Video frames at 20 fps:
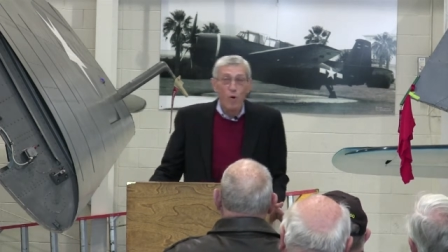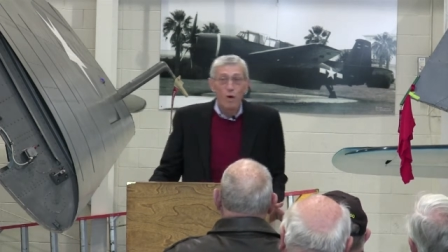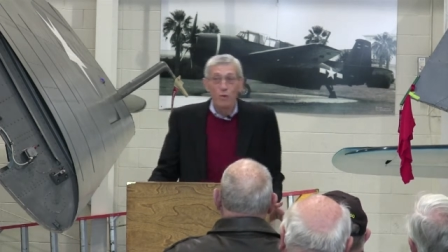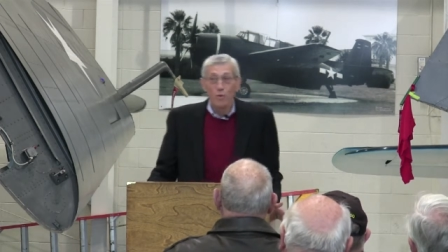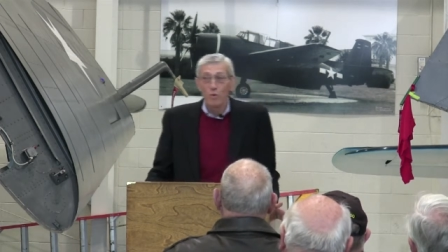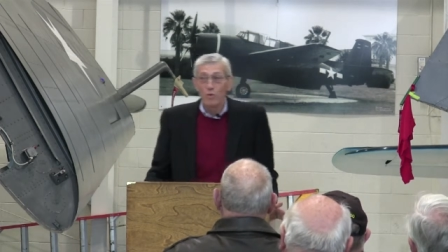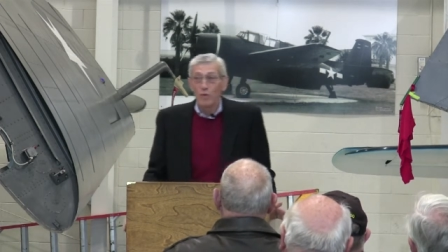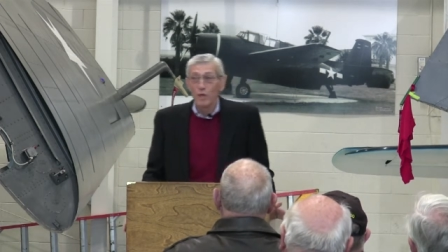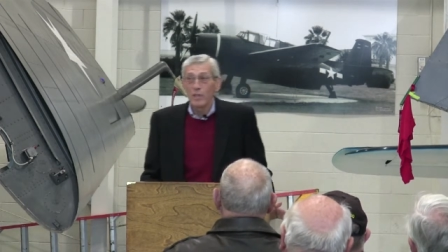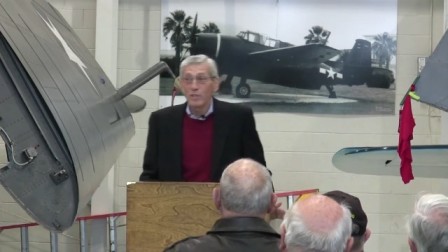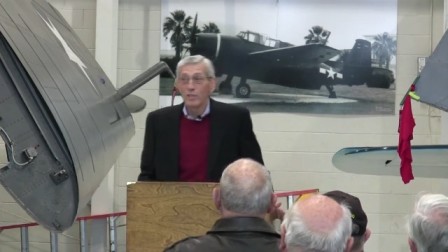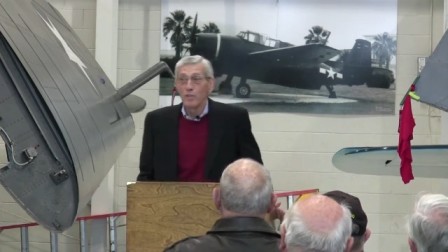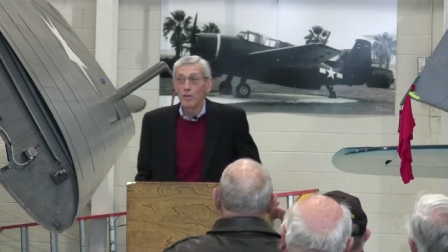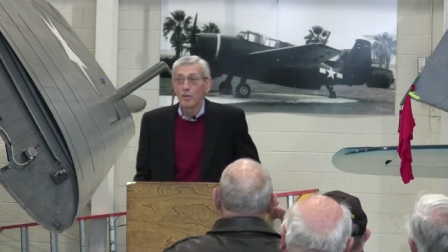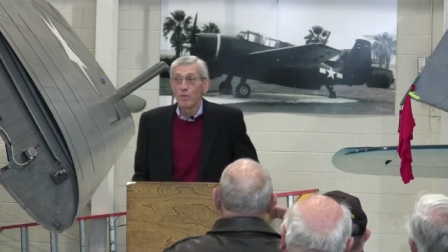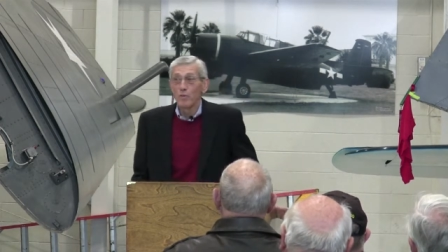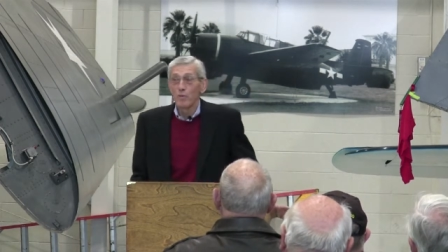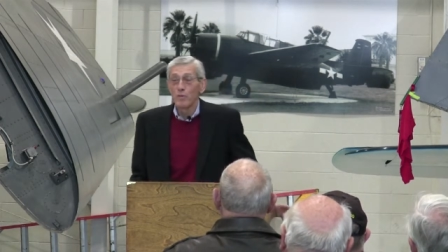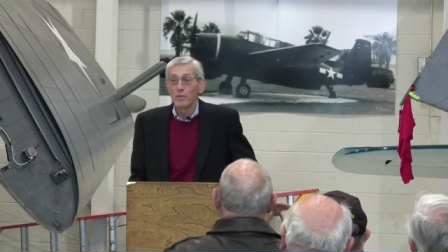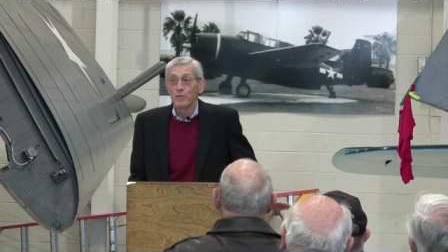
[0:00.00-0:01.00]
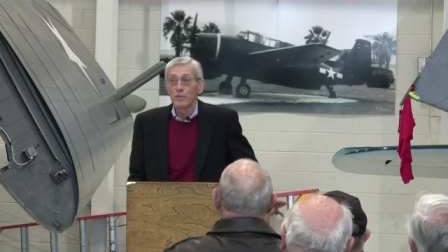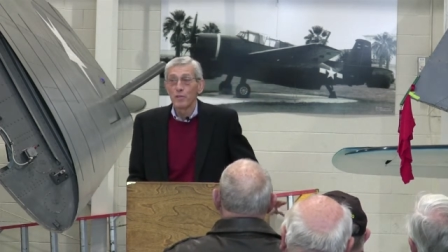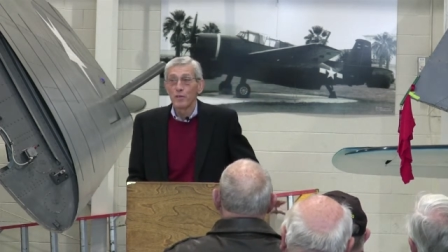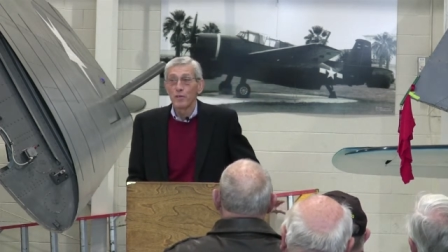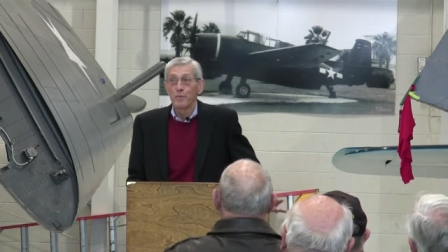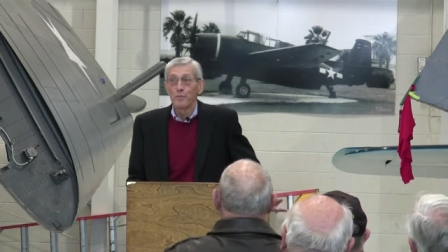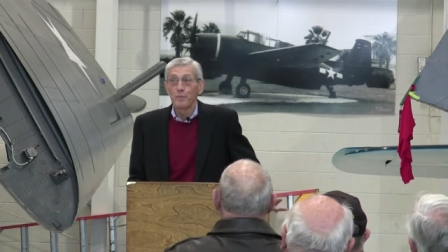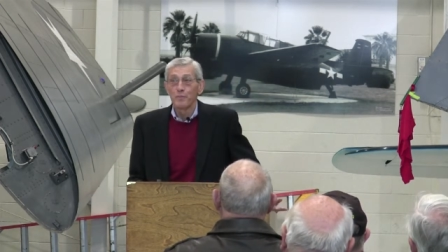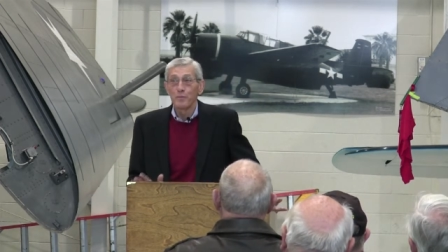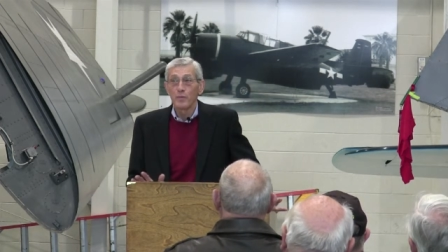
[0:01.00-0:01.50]
whoa, that's cool.
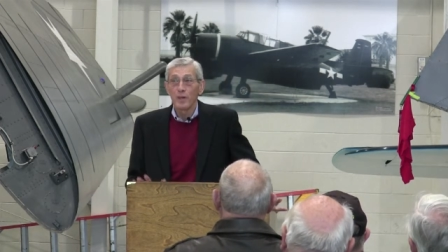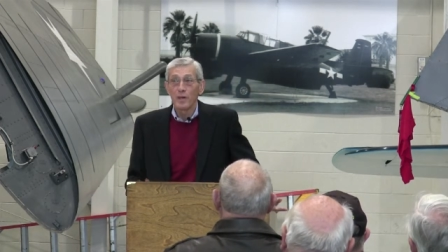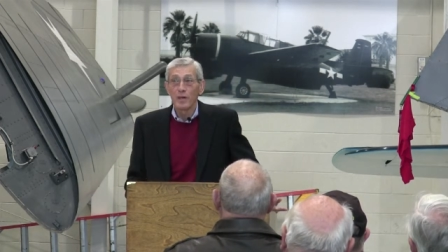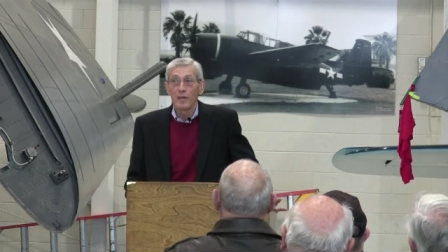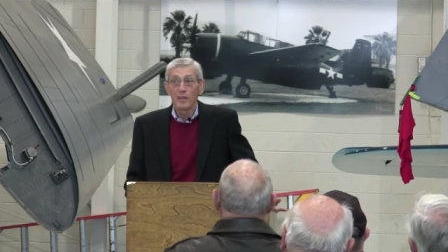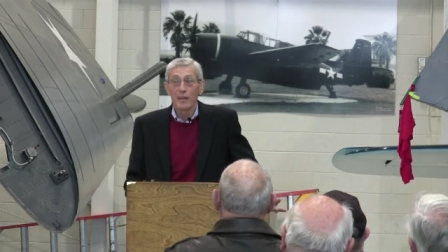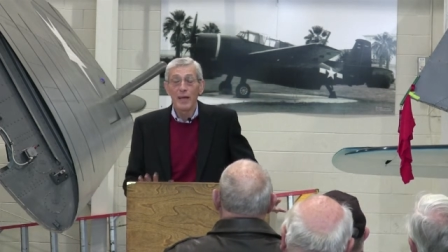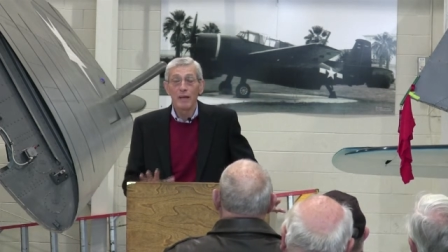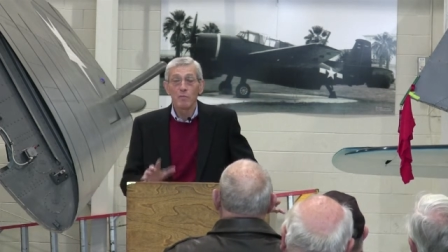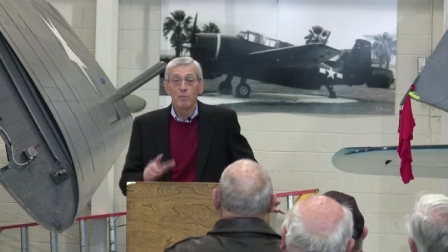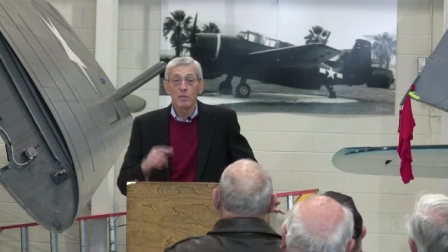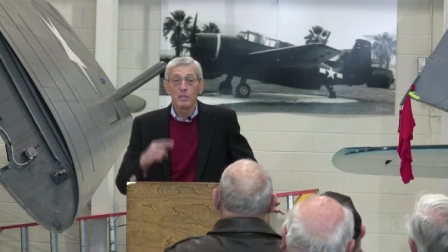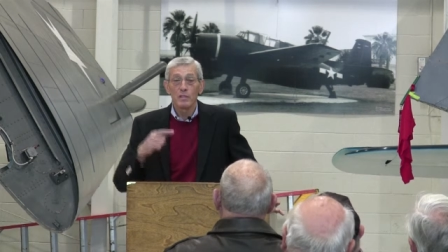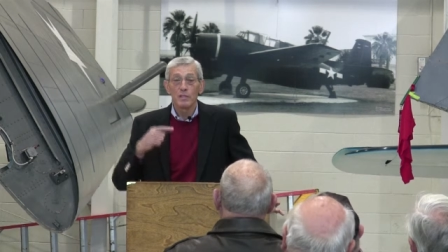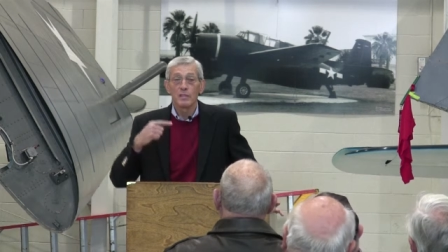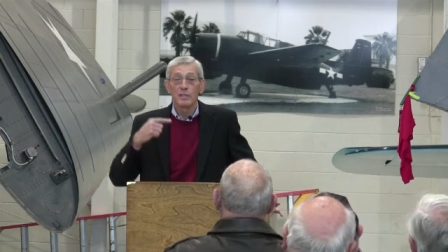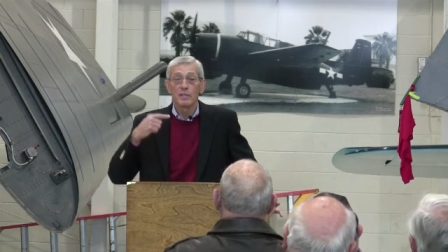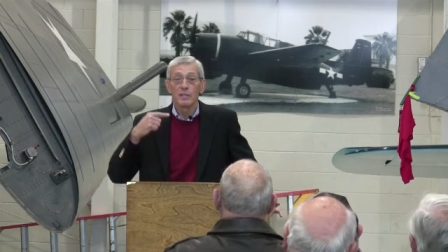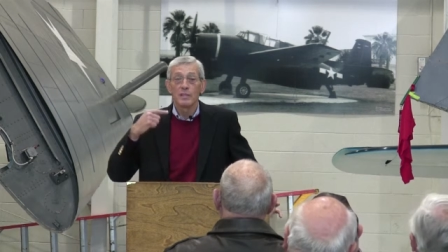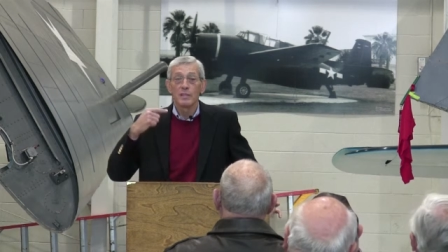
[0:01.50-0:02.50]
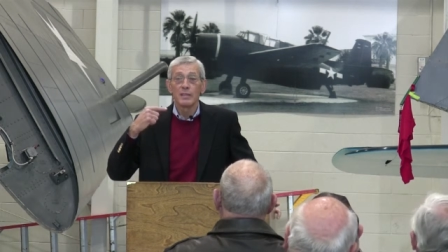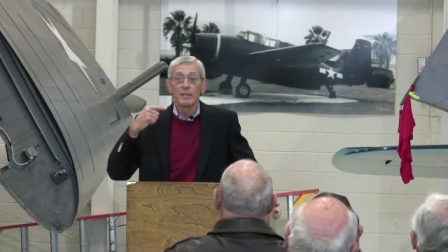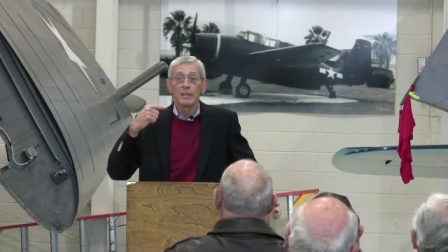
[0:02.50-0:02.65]
So uh, that was